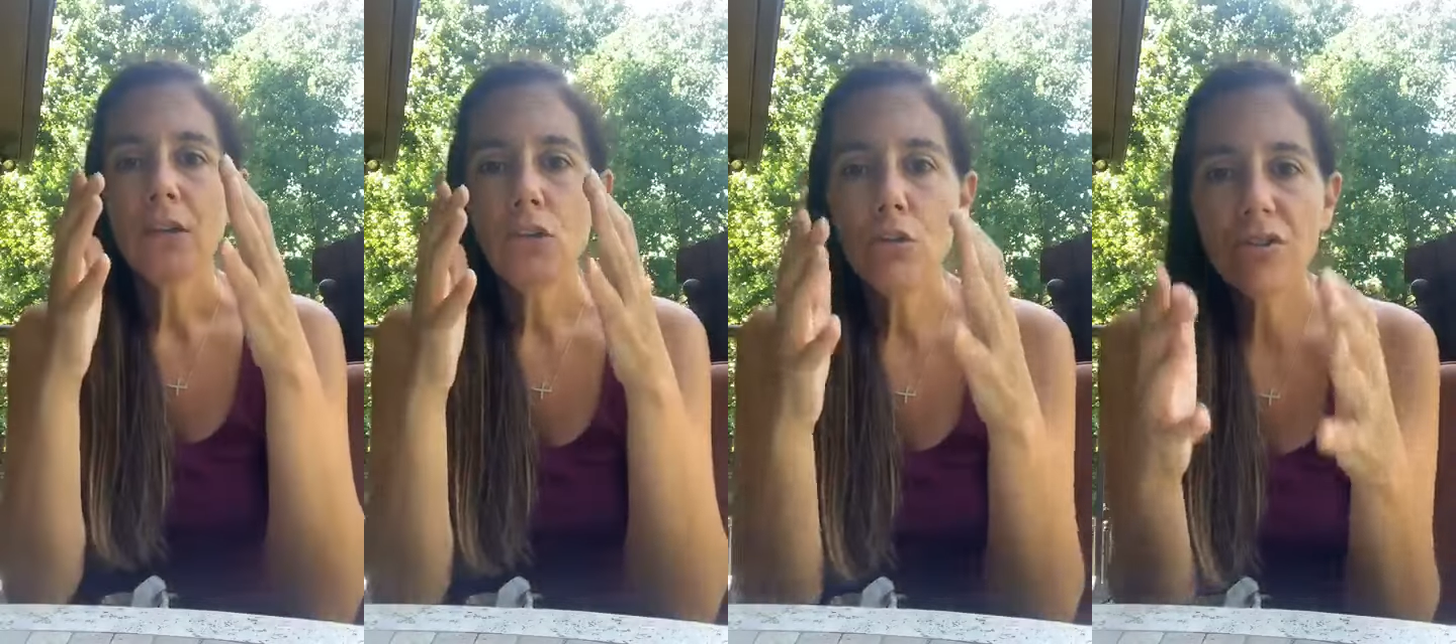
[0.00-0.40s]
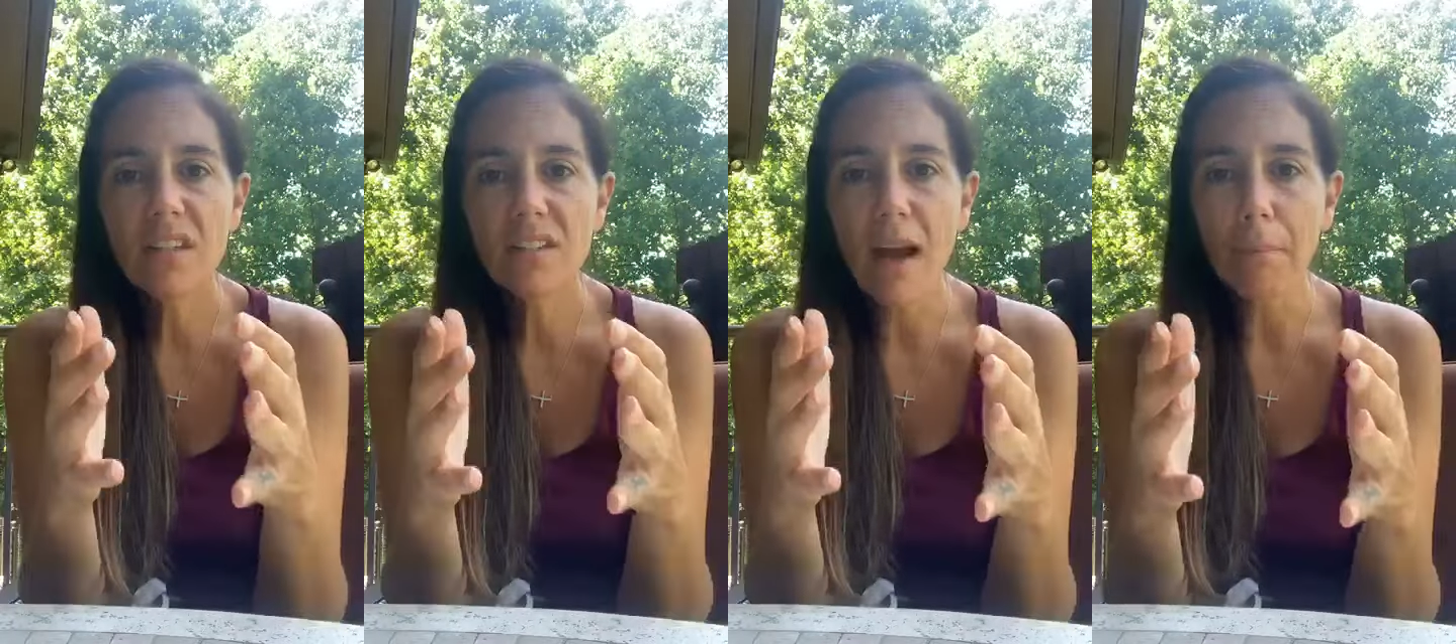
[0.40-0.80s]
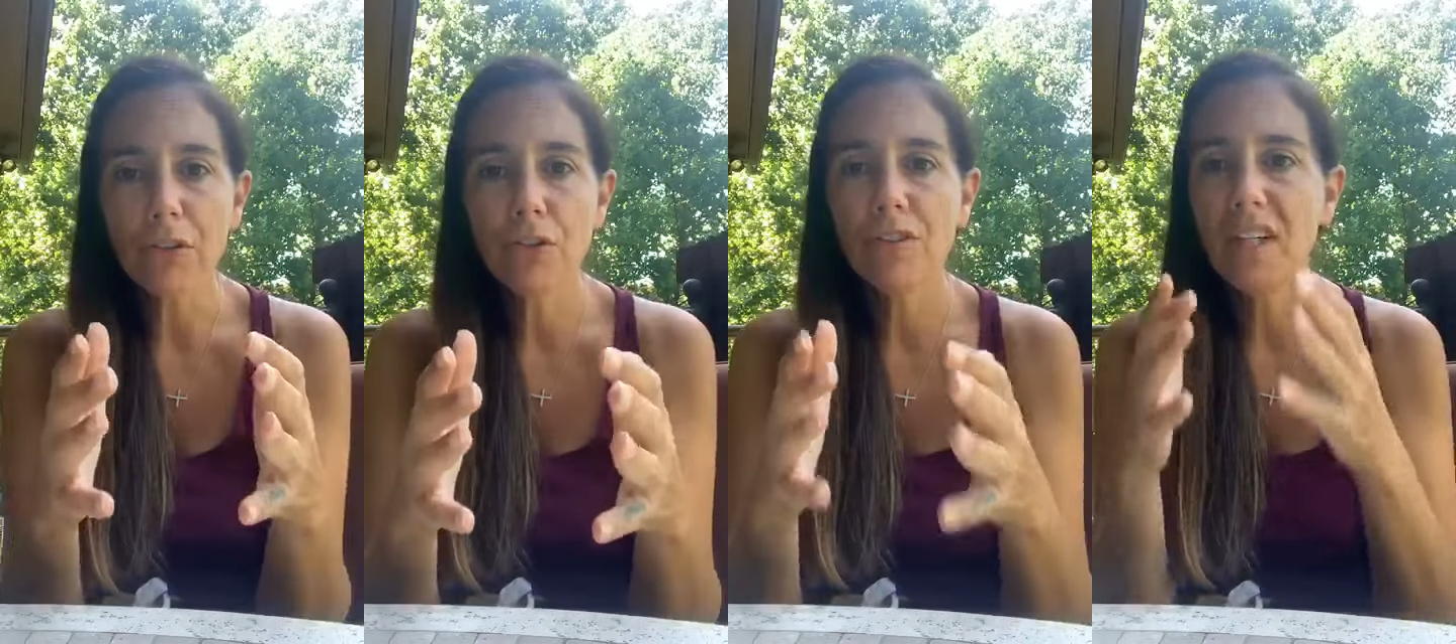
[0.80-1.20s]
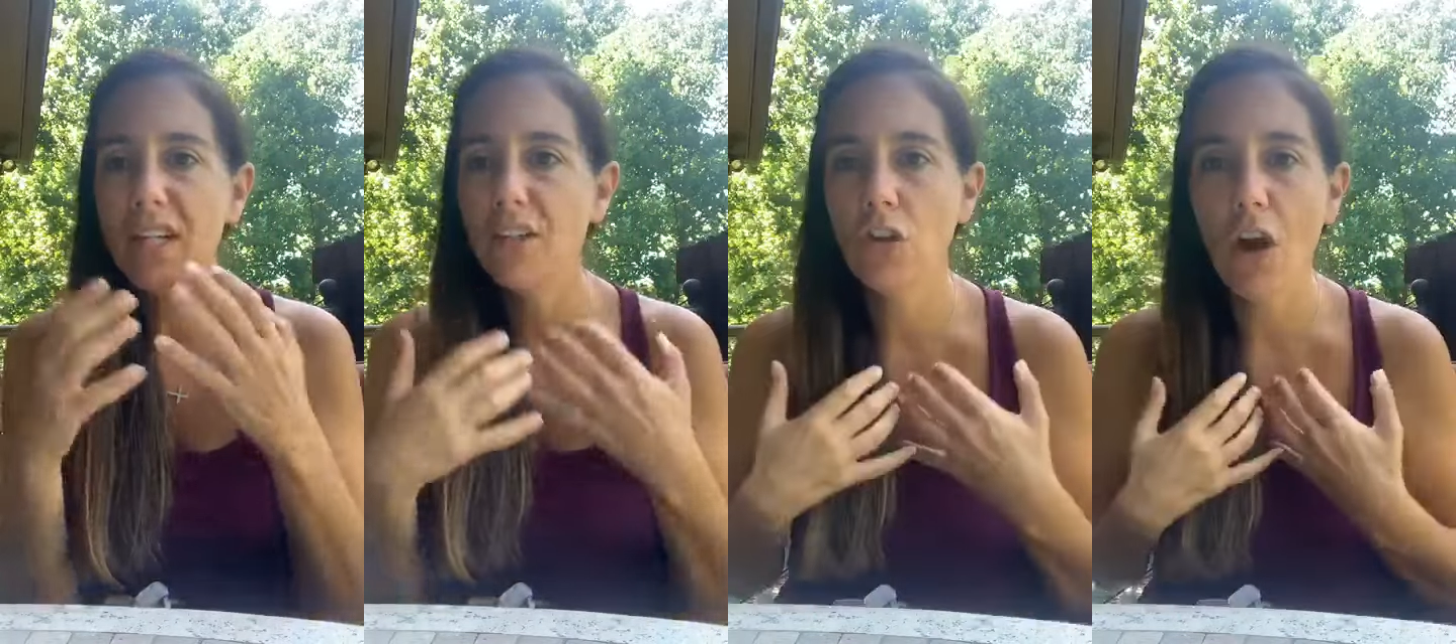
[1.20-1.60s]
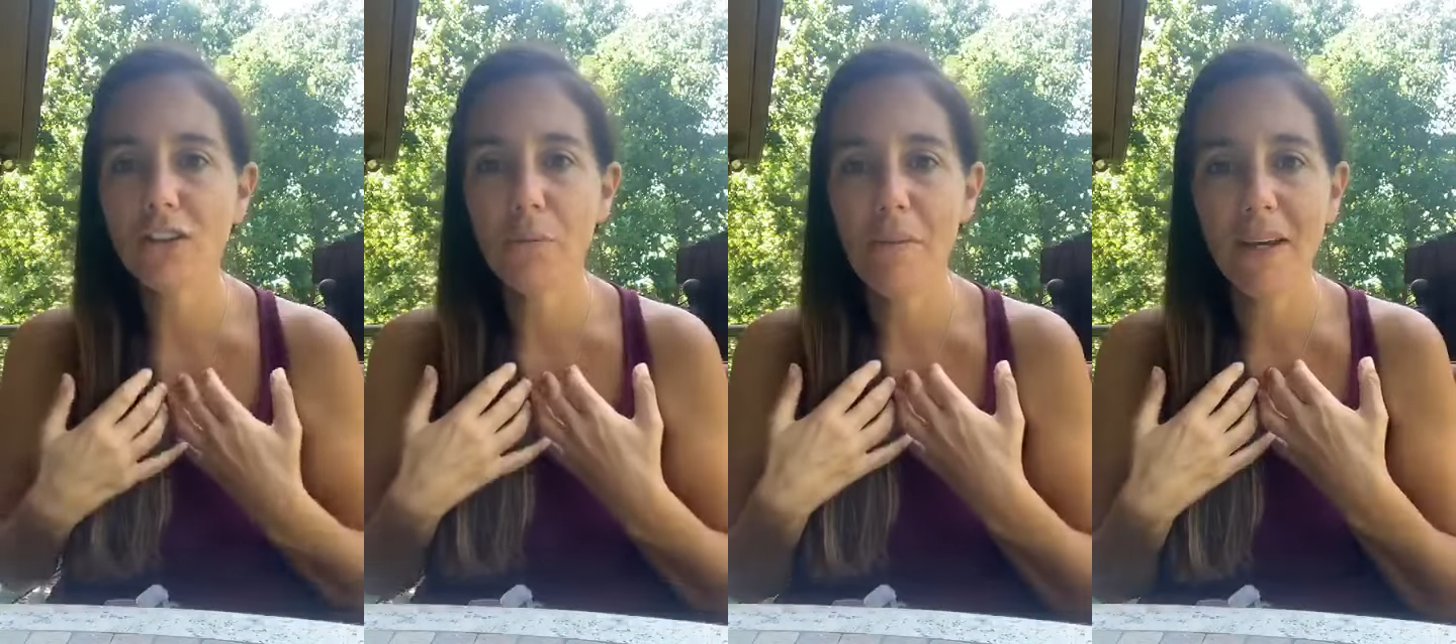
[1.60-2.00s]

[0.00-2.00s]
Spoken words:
Use this opportunity to talk to me,